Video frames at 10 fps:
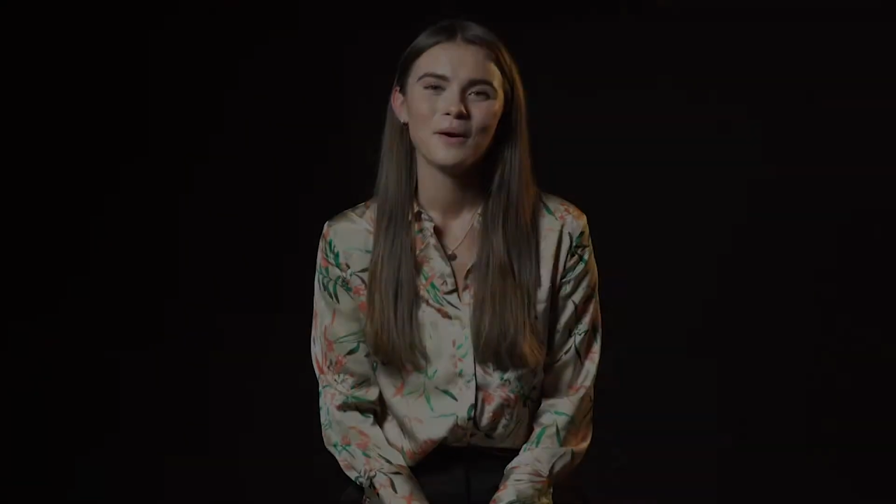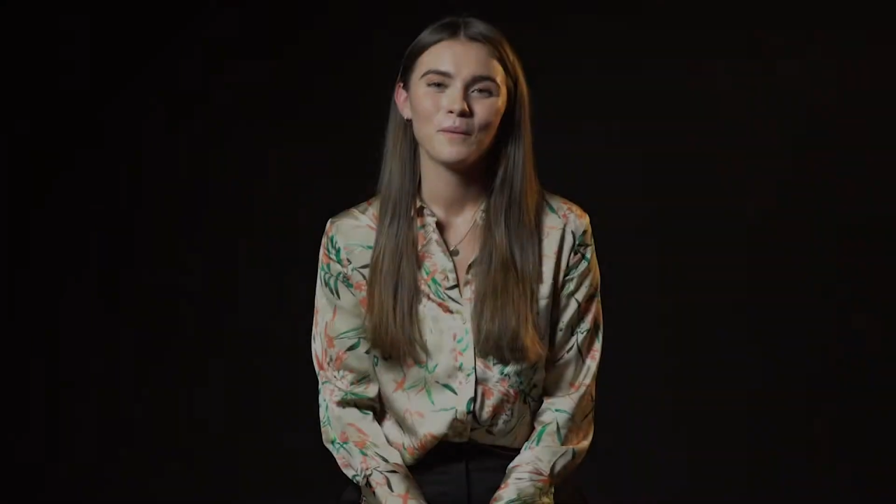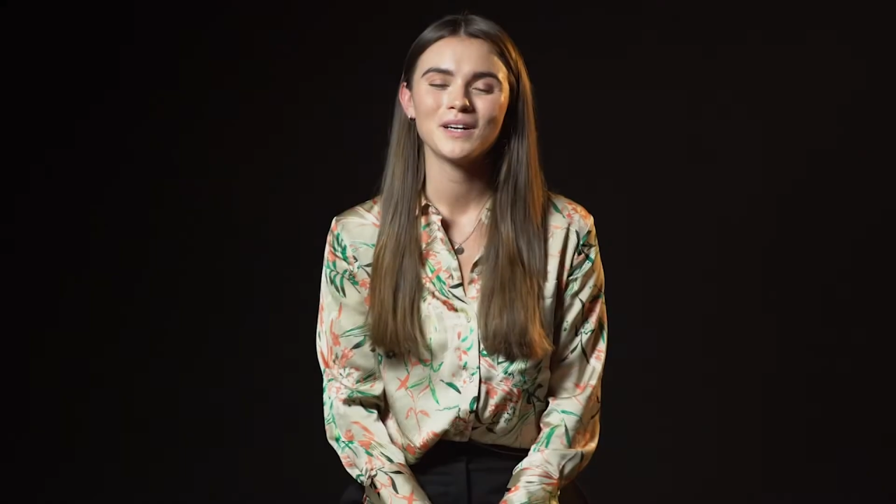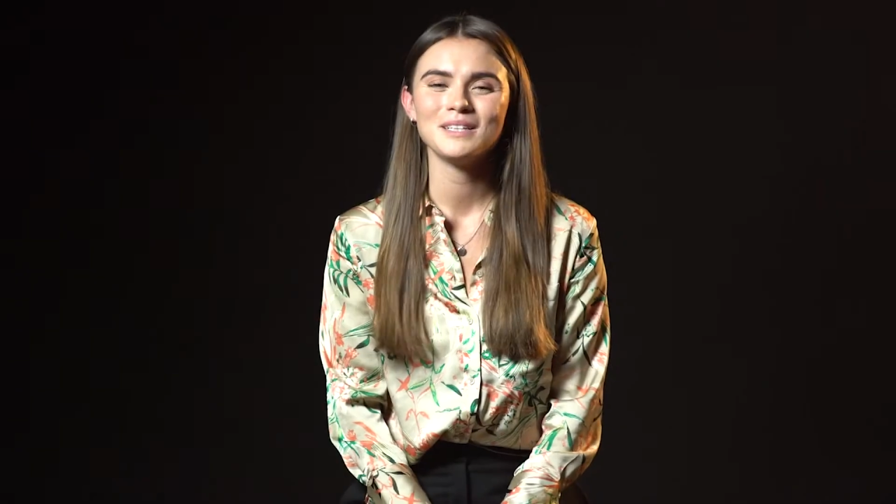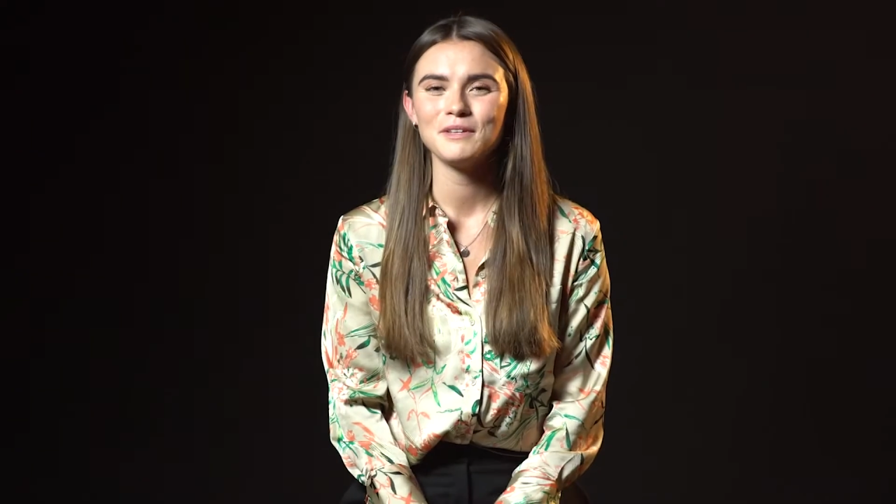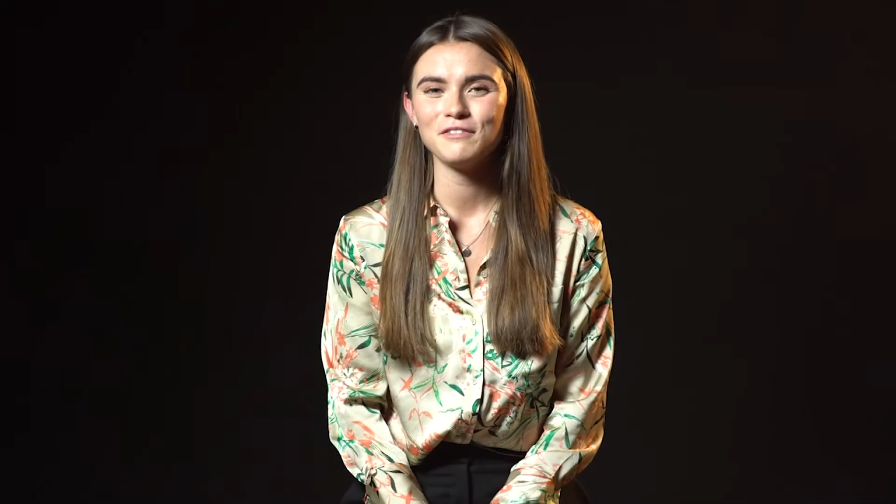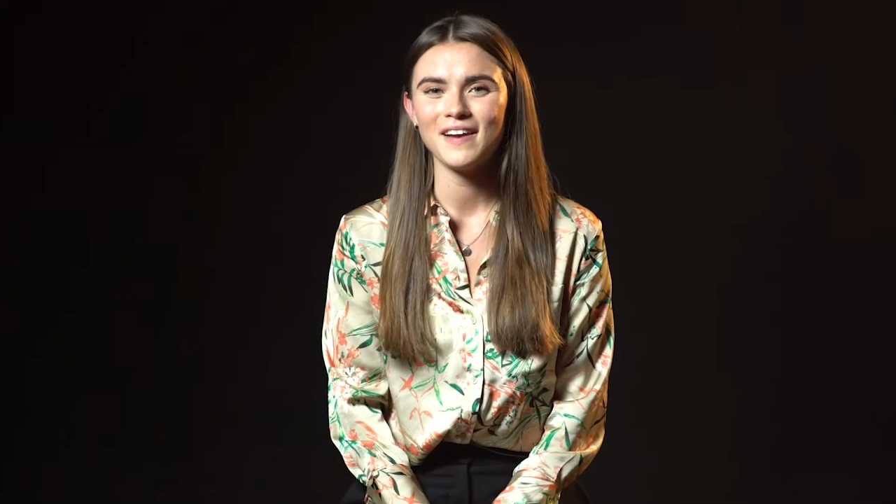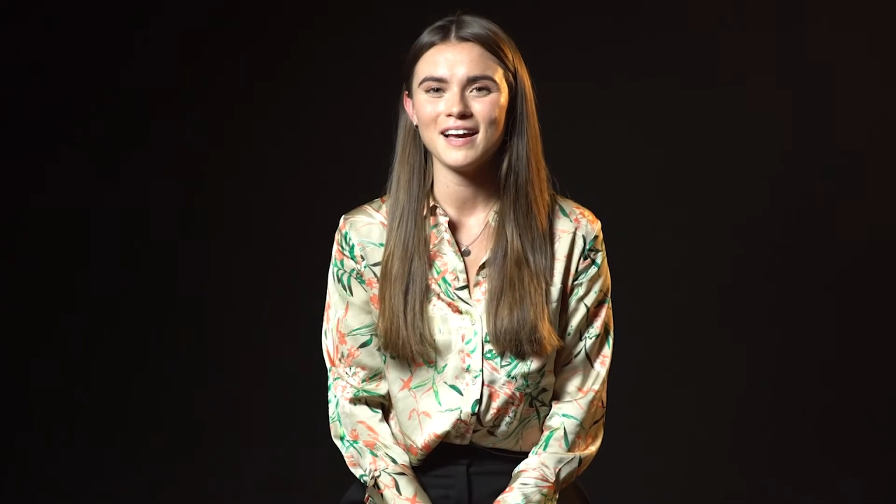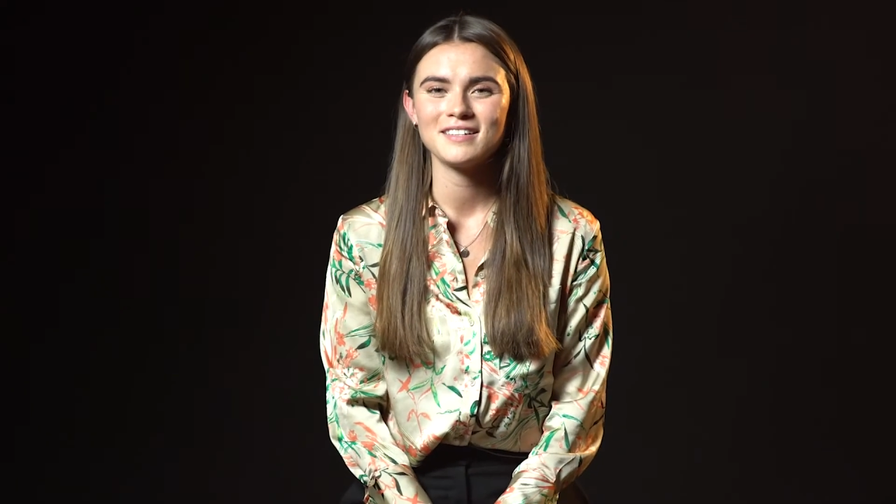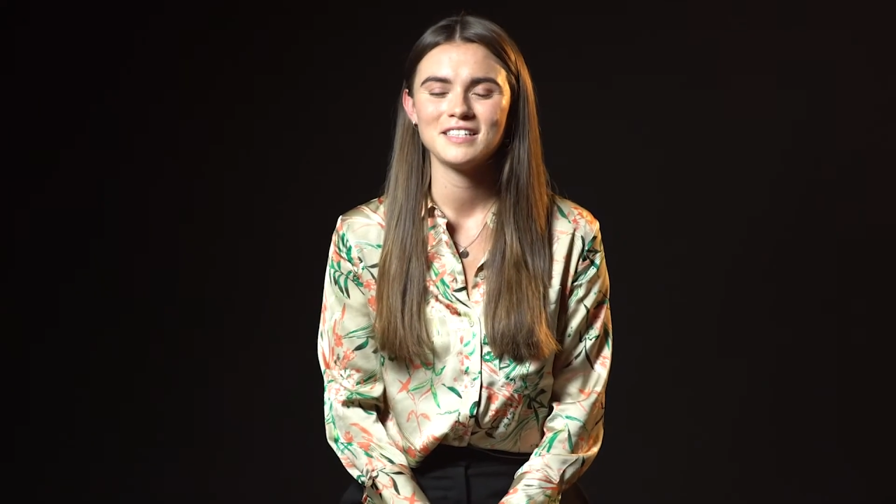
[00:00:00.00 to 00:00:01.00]
Working with
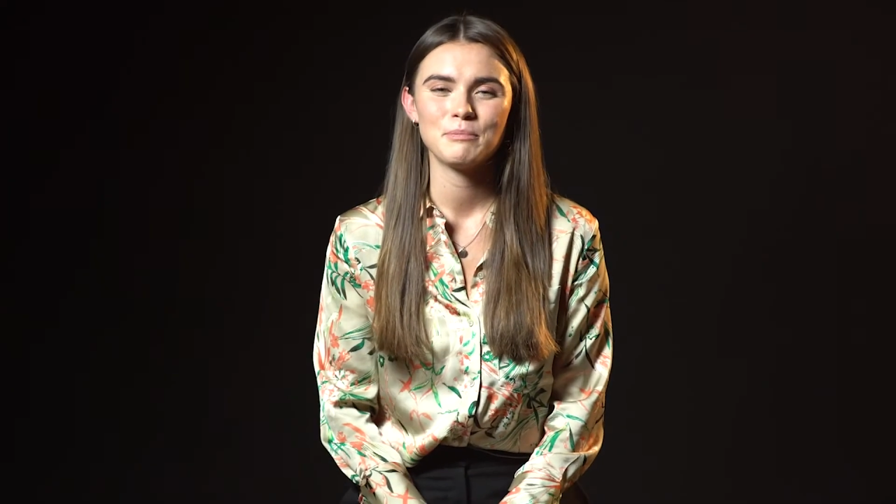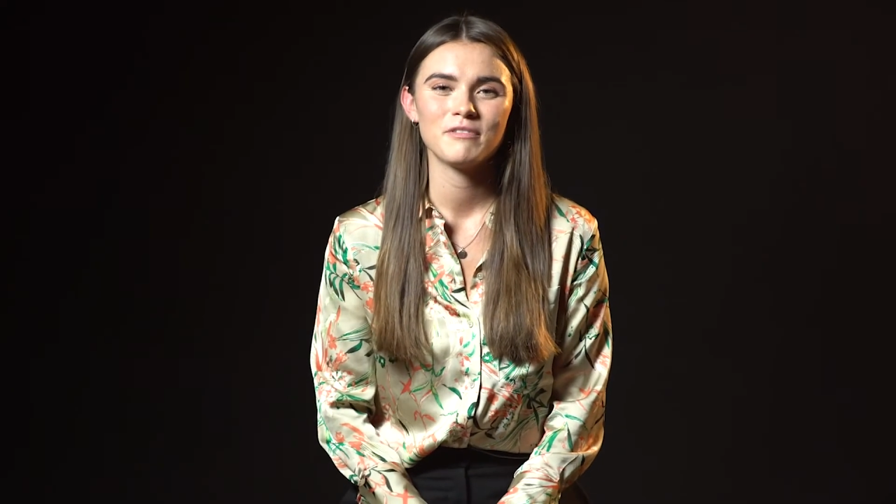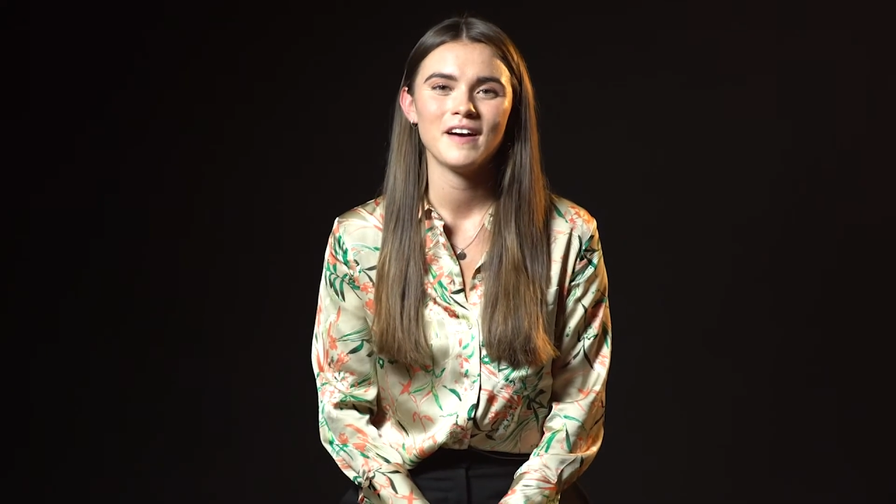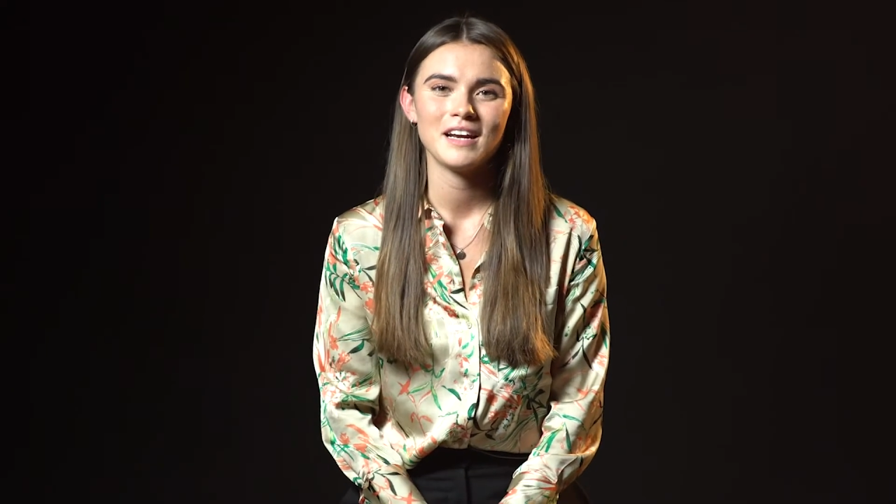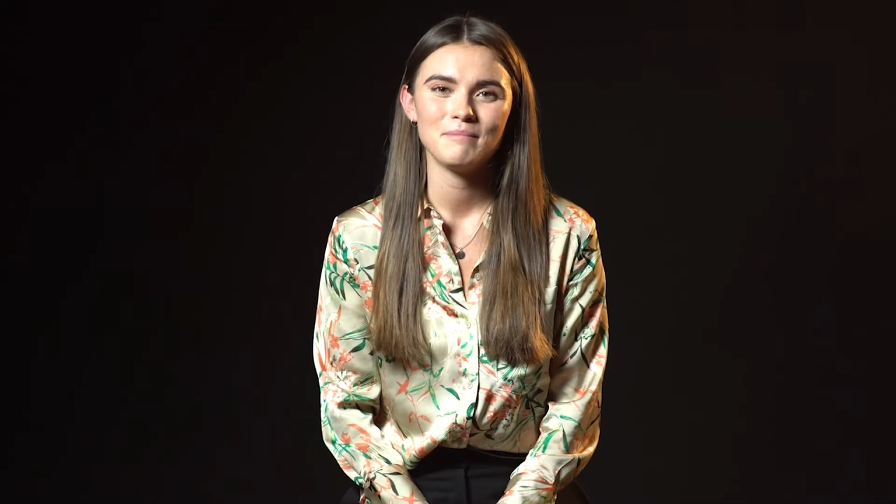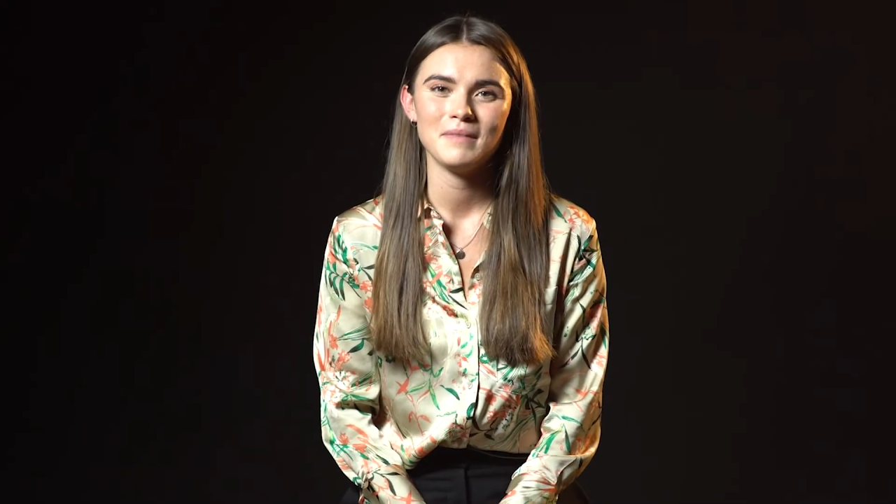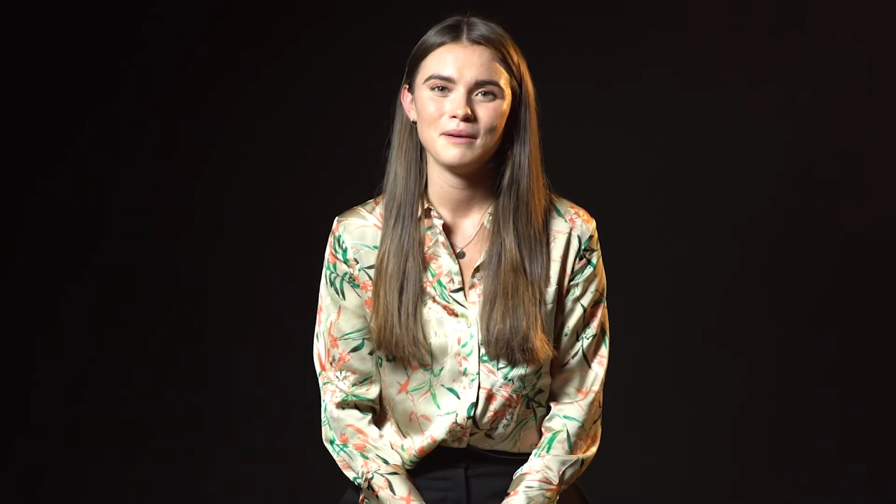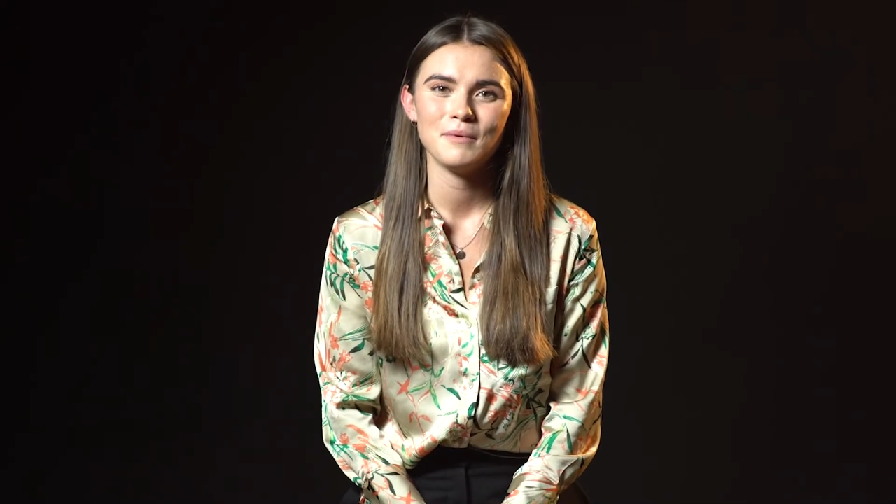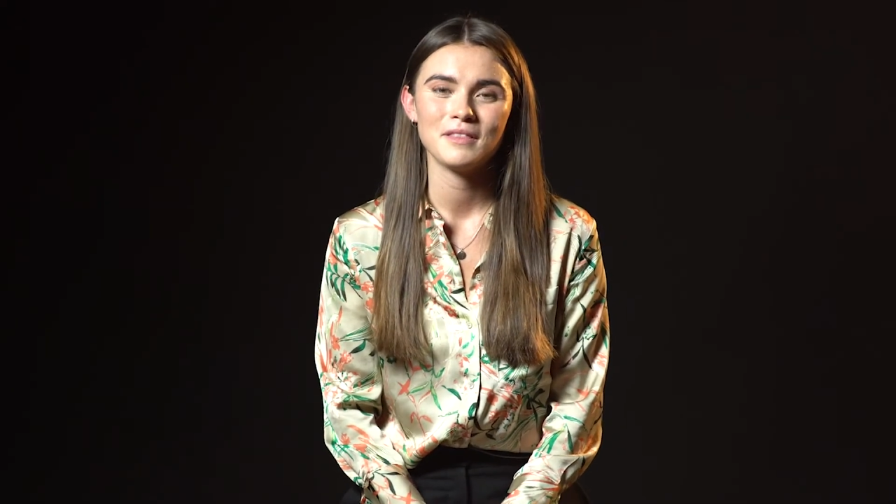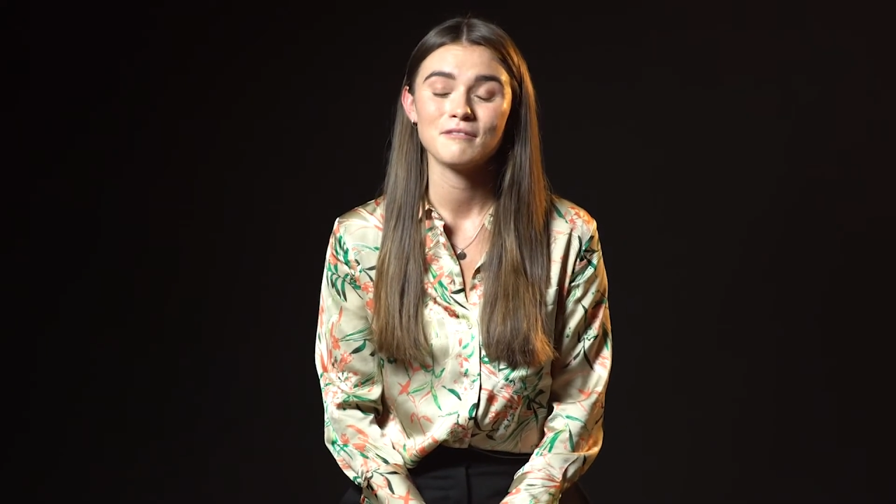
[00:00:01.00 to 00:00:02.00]
Flex has provided
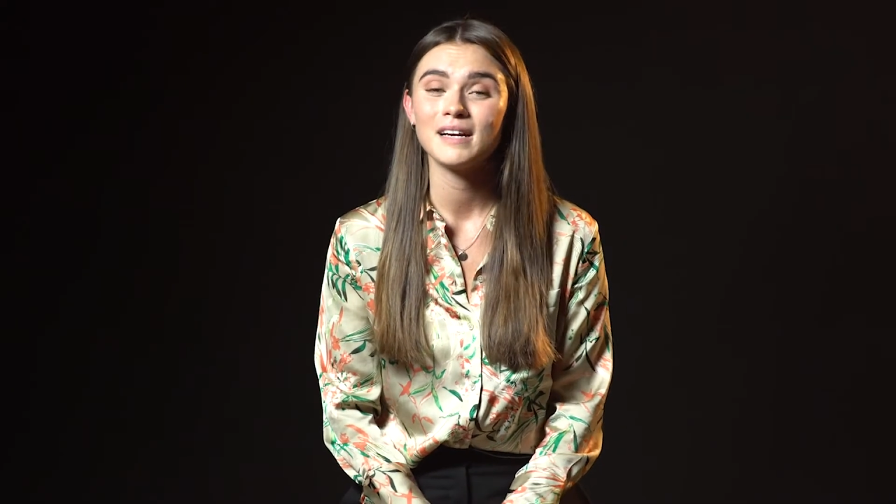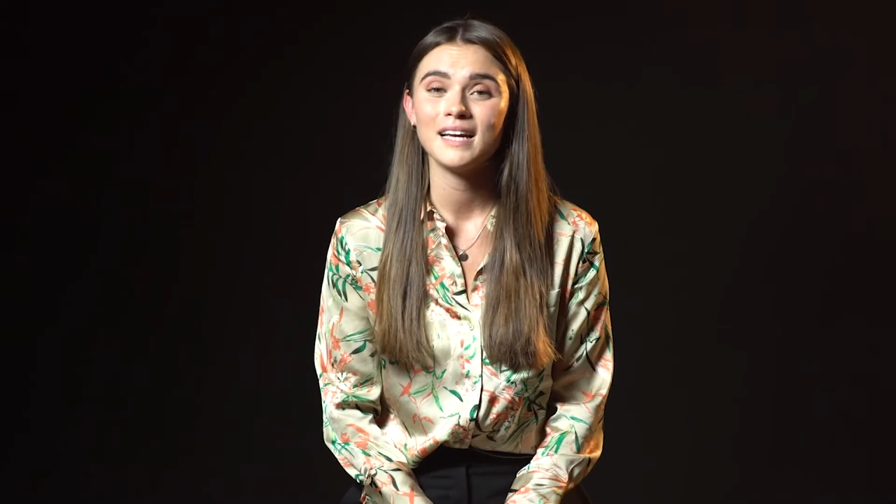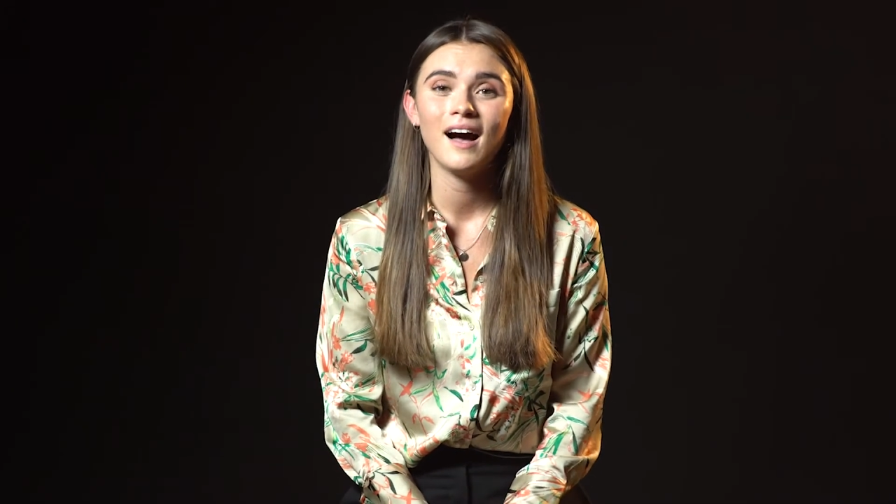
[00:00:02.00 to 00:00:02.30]
me with a really